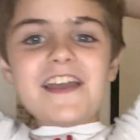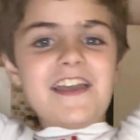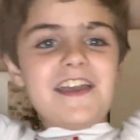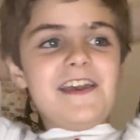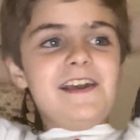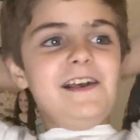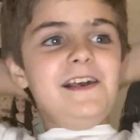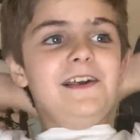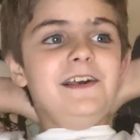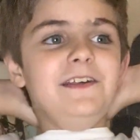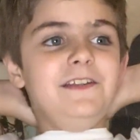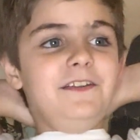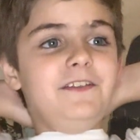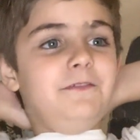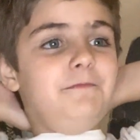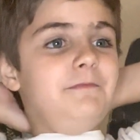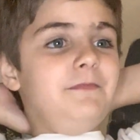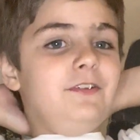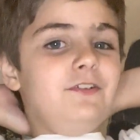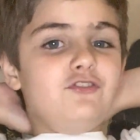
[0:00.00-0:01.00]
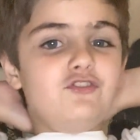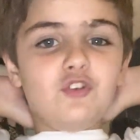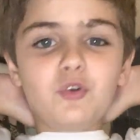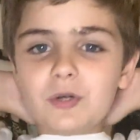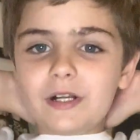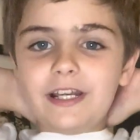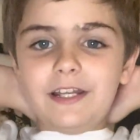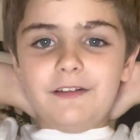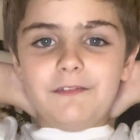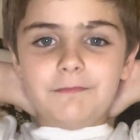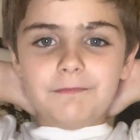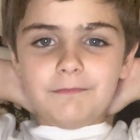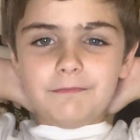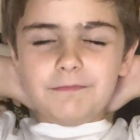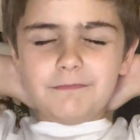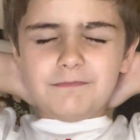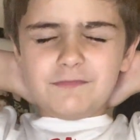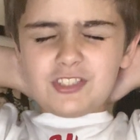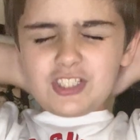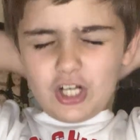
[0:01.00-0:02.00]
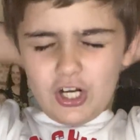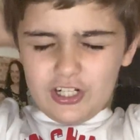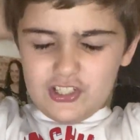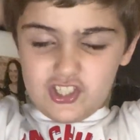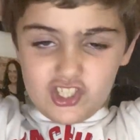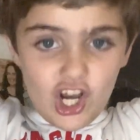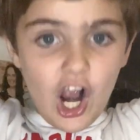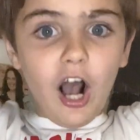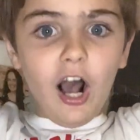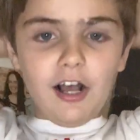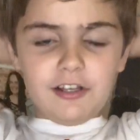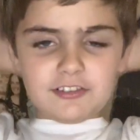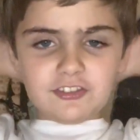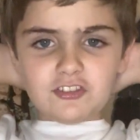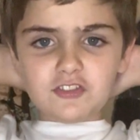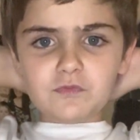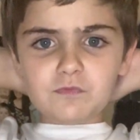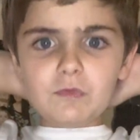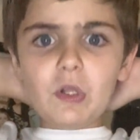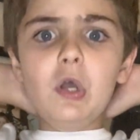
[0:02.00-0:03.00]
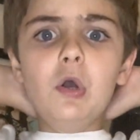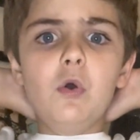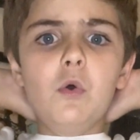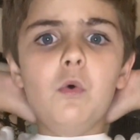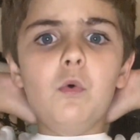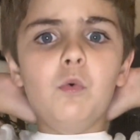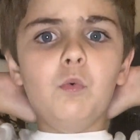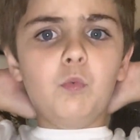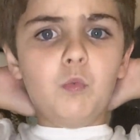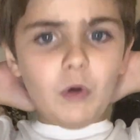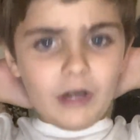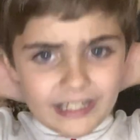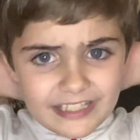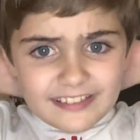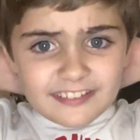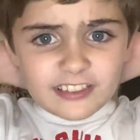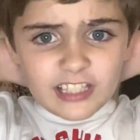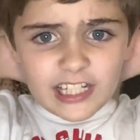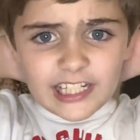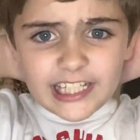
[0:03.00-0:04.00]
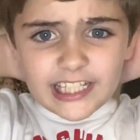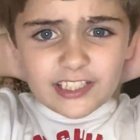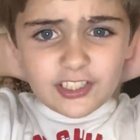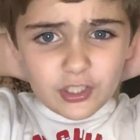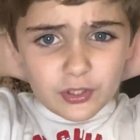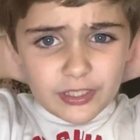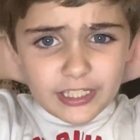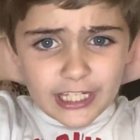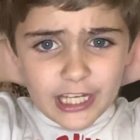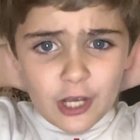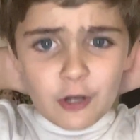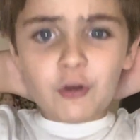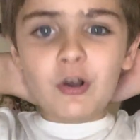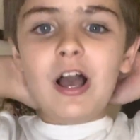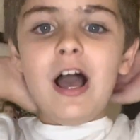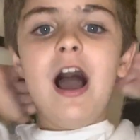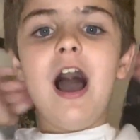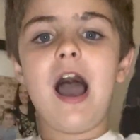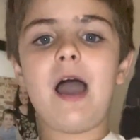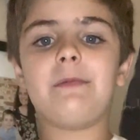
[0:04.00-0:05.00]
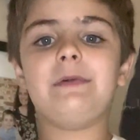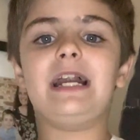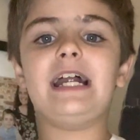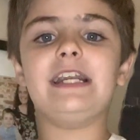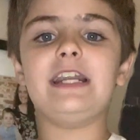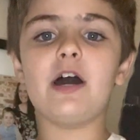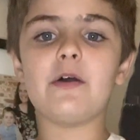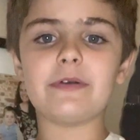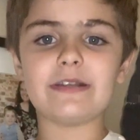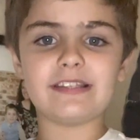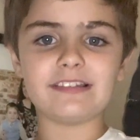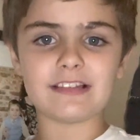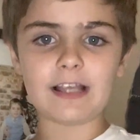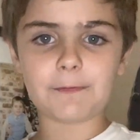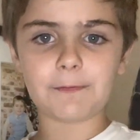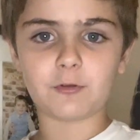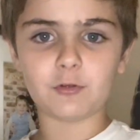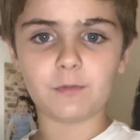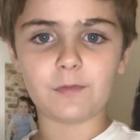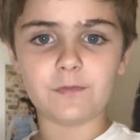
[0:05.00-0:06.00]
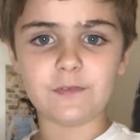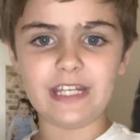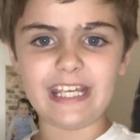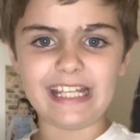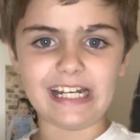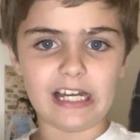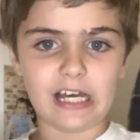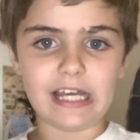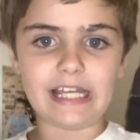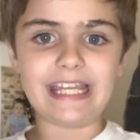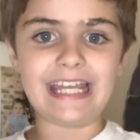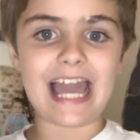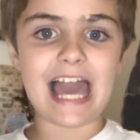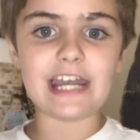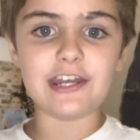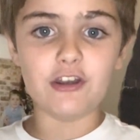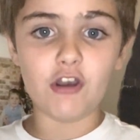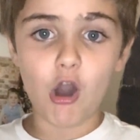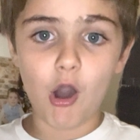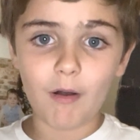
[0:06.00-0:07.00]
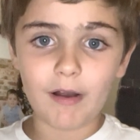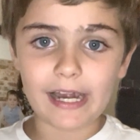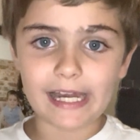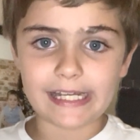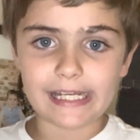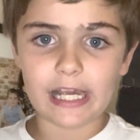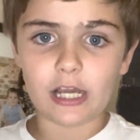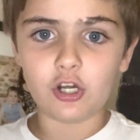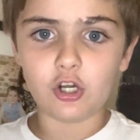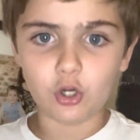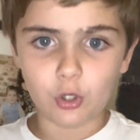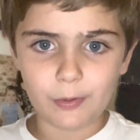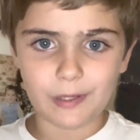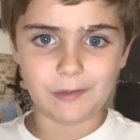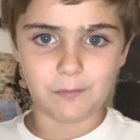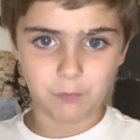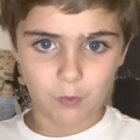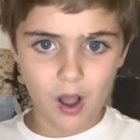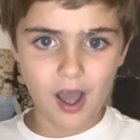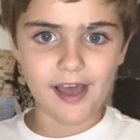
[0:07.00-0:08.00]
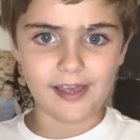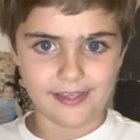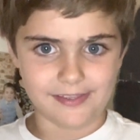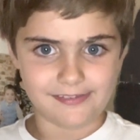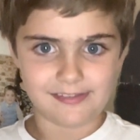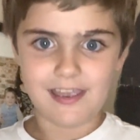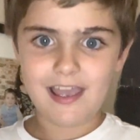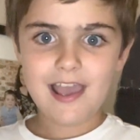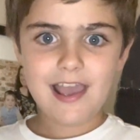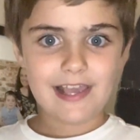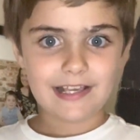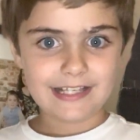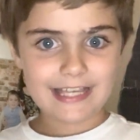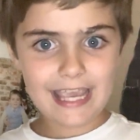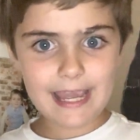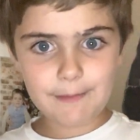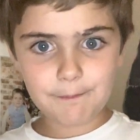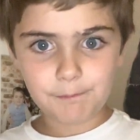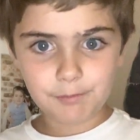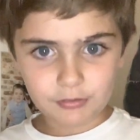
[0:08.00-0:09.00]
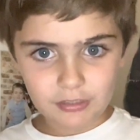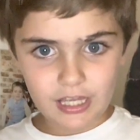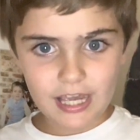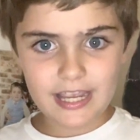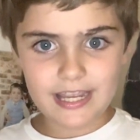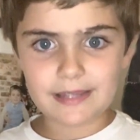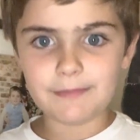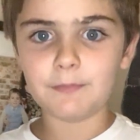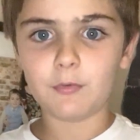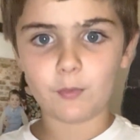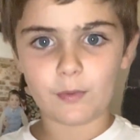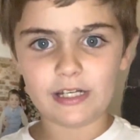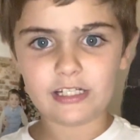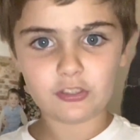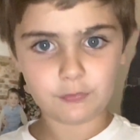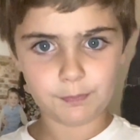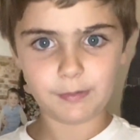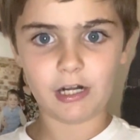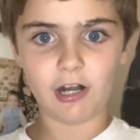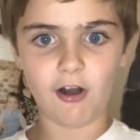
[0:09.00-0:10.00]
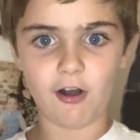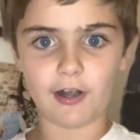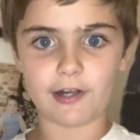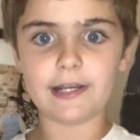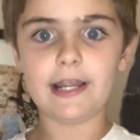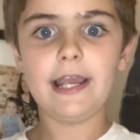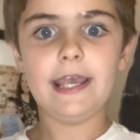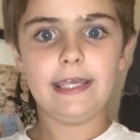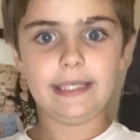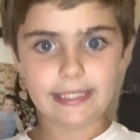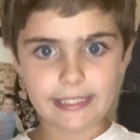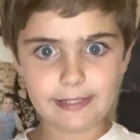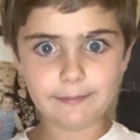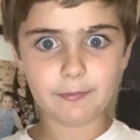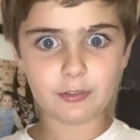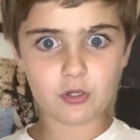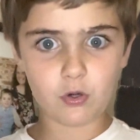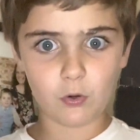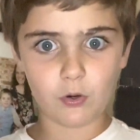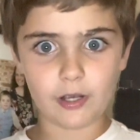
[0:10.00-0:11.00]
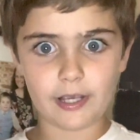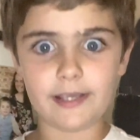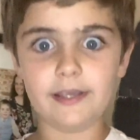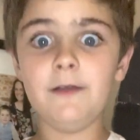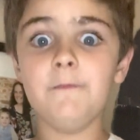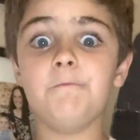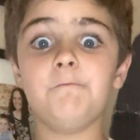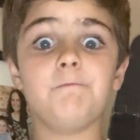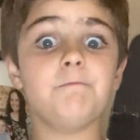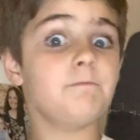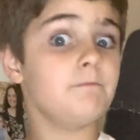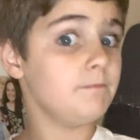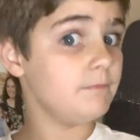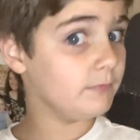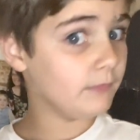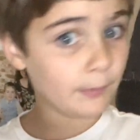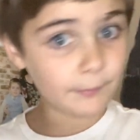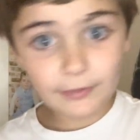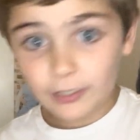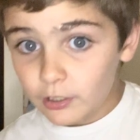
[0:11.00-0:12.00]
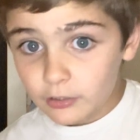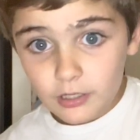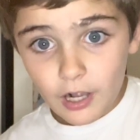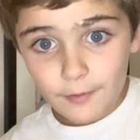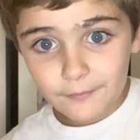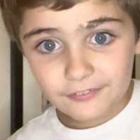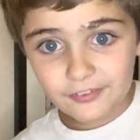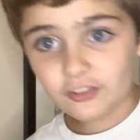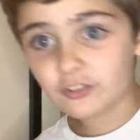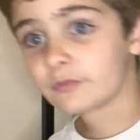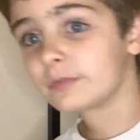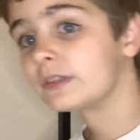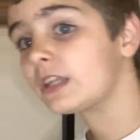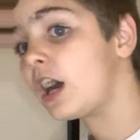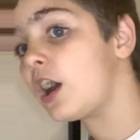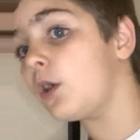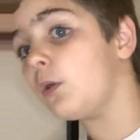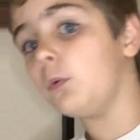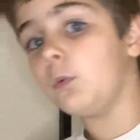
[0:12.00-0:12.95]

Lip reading: And Josh, what did Sonny do to you? I mean, I know he slept with Nina. He had no idea who he was. Can't blame Maurice Benard. Eden McCoy, let me know in the comment section below